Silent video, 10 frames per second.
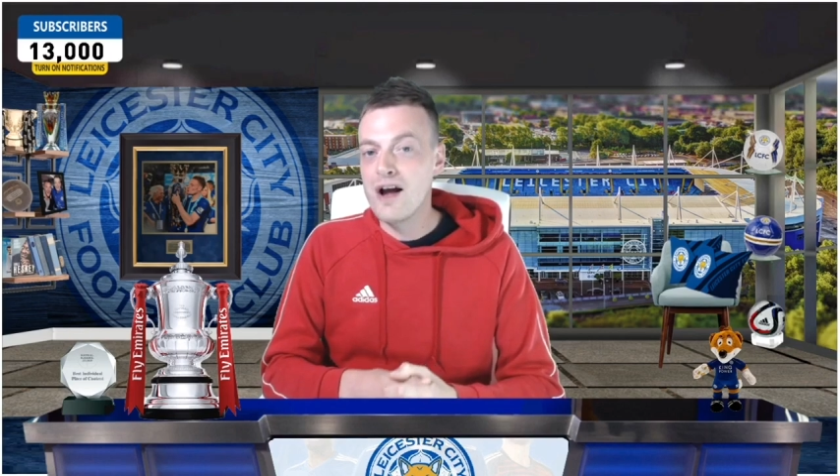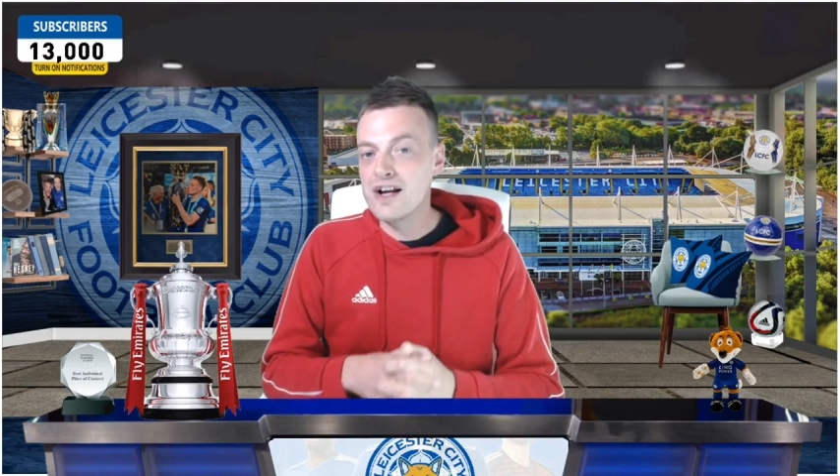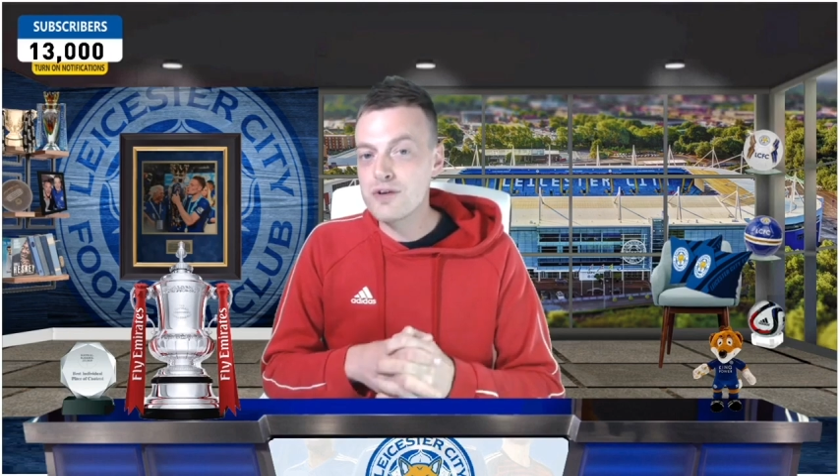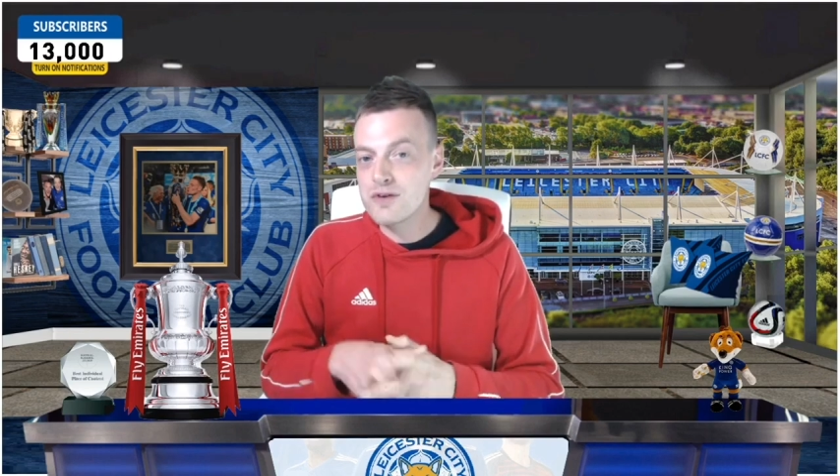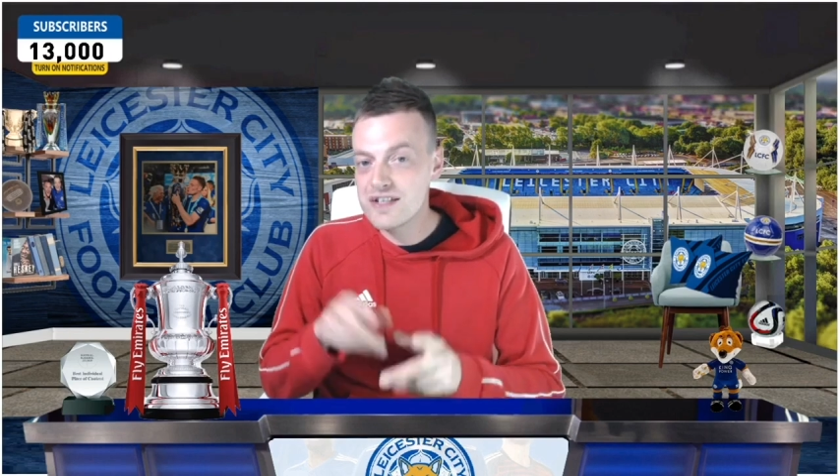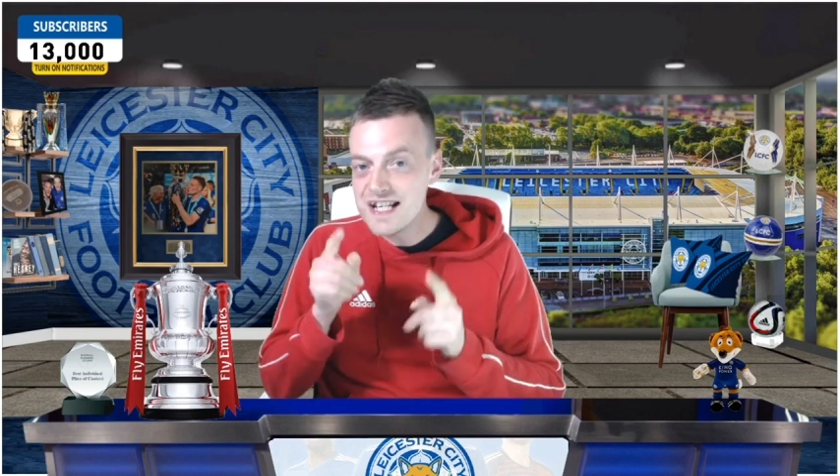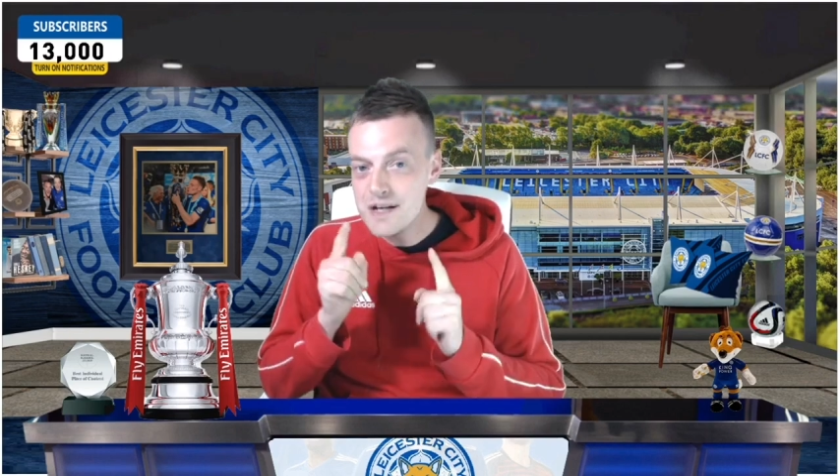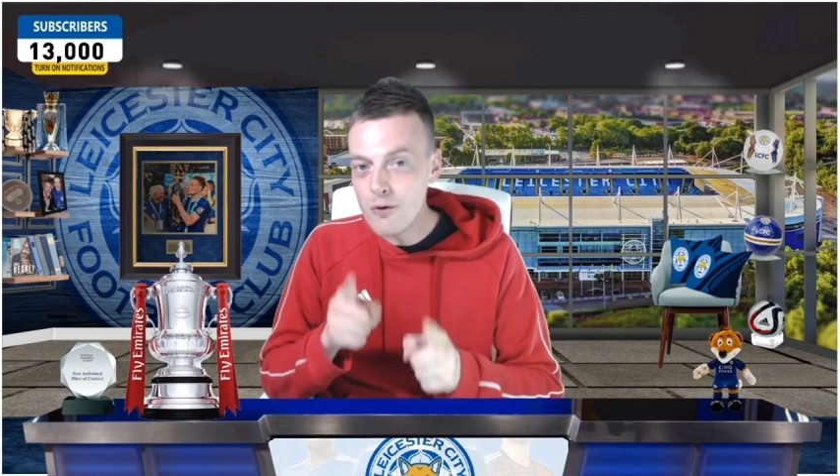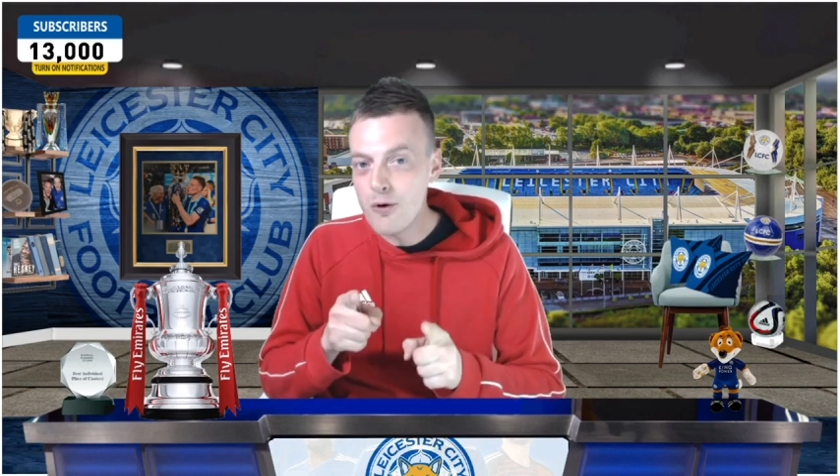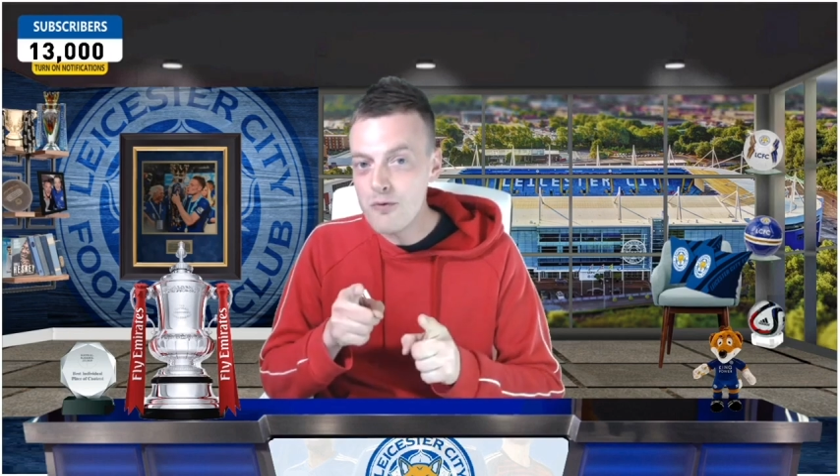I shall see
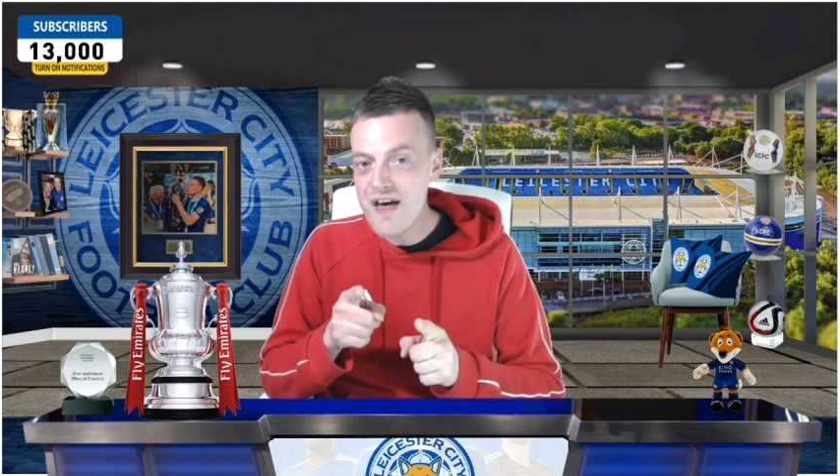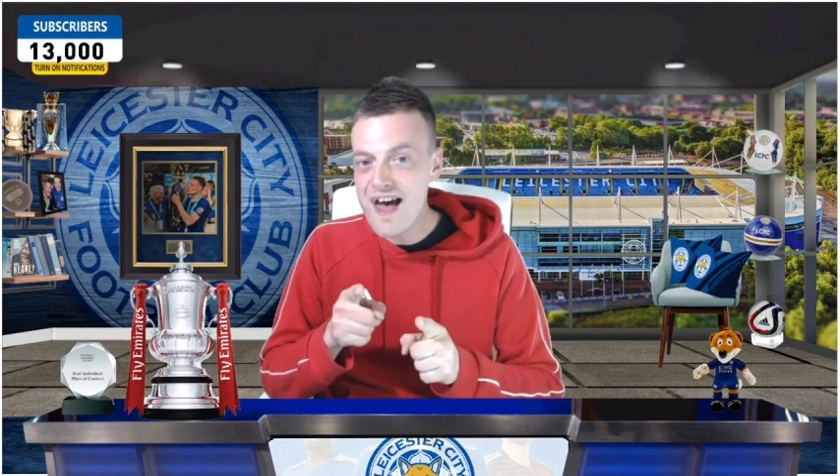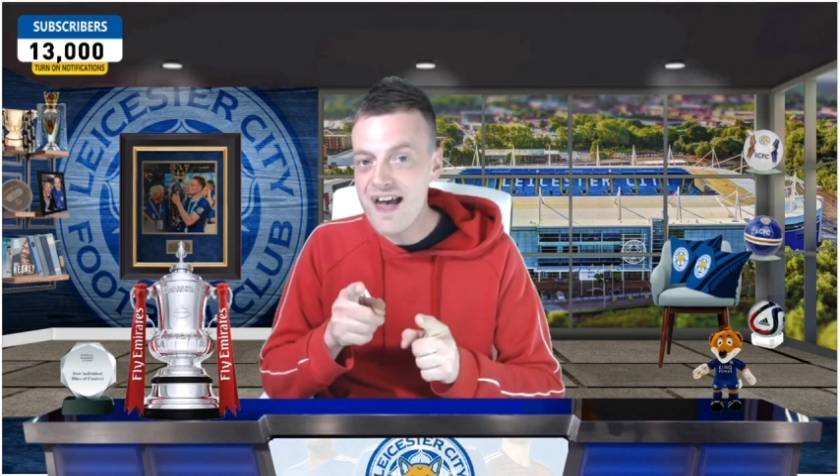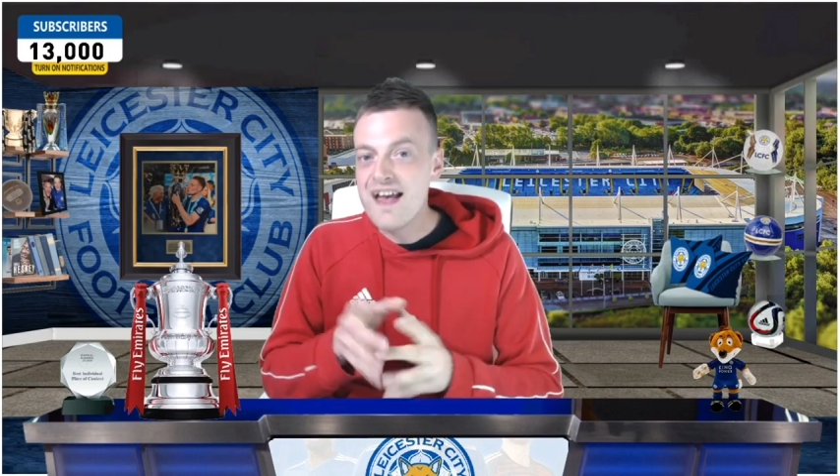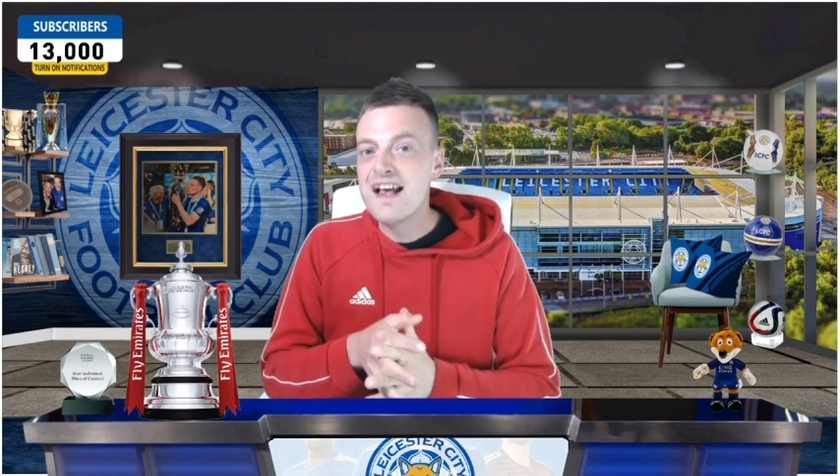you all there.